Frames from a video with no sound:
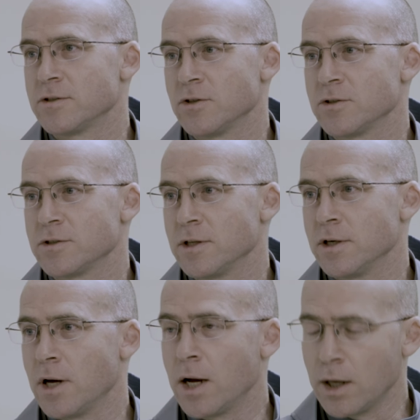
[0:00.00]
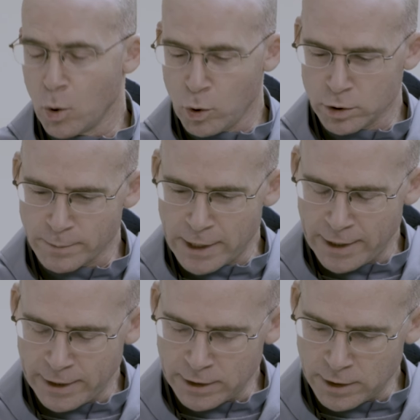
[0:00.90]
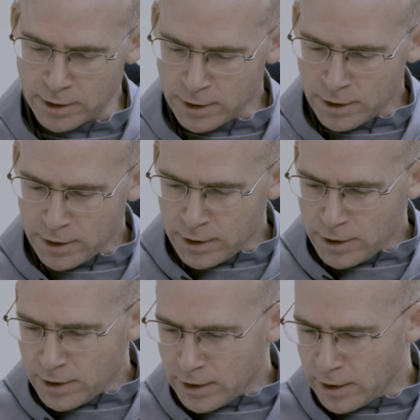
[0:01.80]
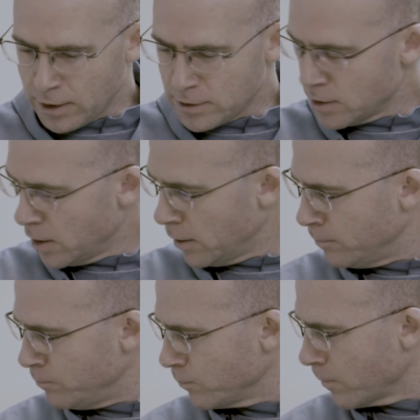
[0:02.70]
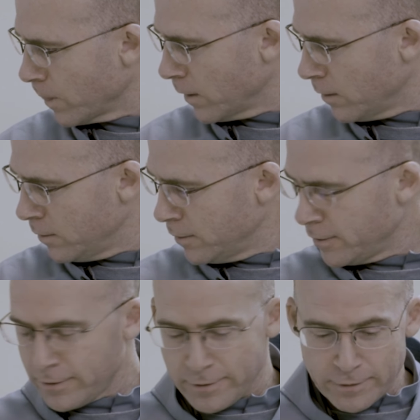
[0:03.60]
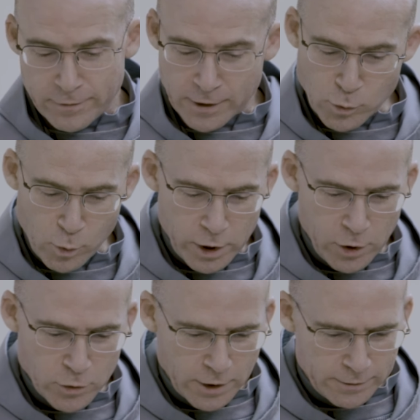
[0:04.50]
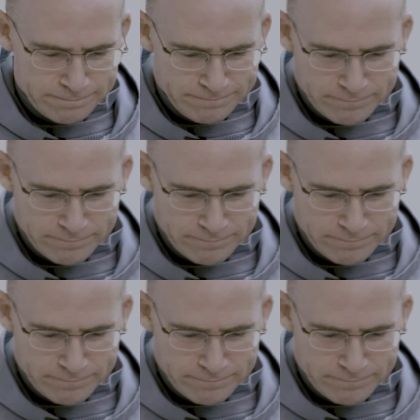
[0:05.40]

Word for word: It's just a, a gold mine, and um, that's what we're using.